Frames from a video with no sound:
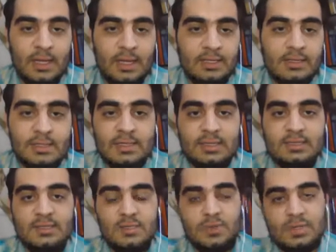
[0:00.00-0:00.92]
And
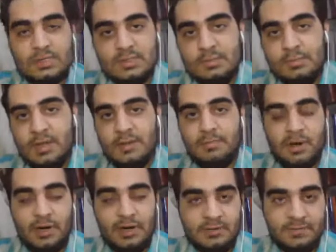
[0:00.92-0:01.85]
this was my
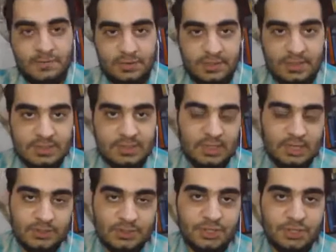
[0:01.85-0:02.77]
part for
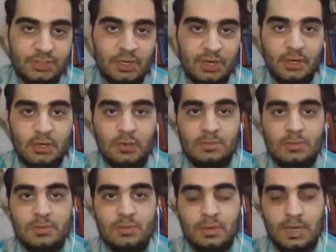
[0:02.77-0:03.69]
this lecture. I
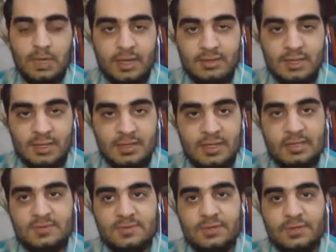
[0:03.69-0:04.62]
hope you all liked it.
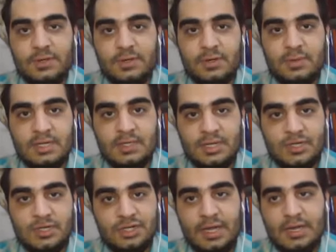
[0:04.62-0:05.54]
Thanks for your
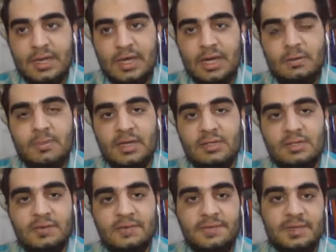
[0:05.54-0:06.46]
attention. And now my
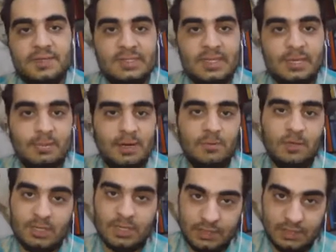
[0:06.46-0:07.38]
dear friend Sama
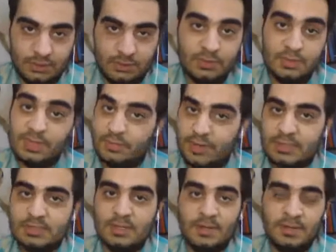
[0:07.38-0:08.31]
will continue the
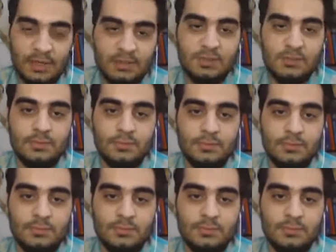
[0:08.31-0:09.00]
rest. Thank you.